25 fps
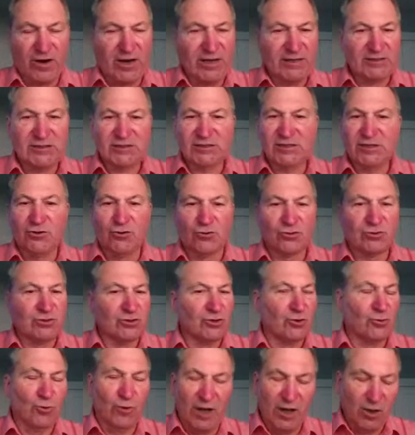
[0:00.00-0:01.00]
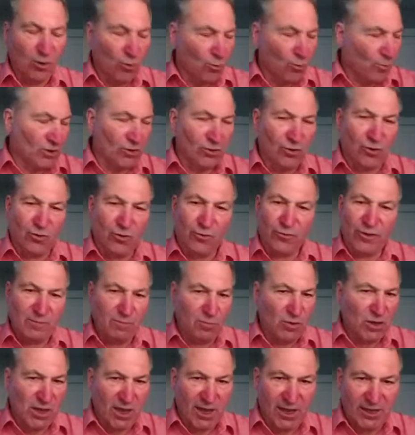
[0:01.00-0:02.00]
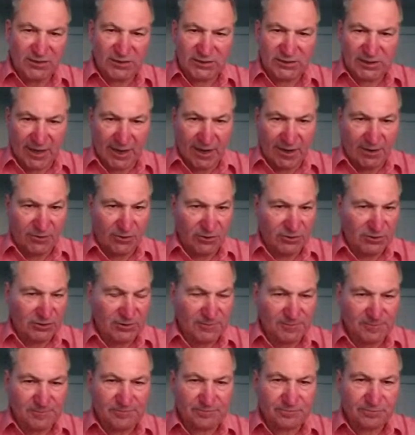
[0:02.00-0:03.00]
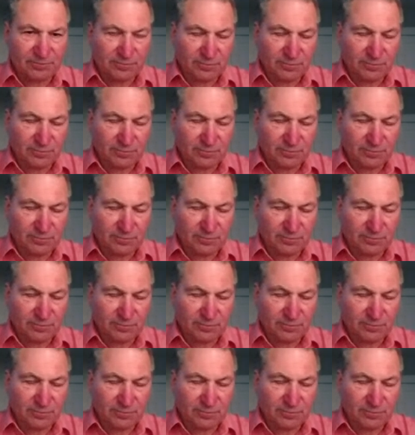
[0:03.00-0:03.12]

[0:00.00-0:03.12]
trace CO2, well below EPA standards.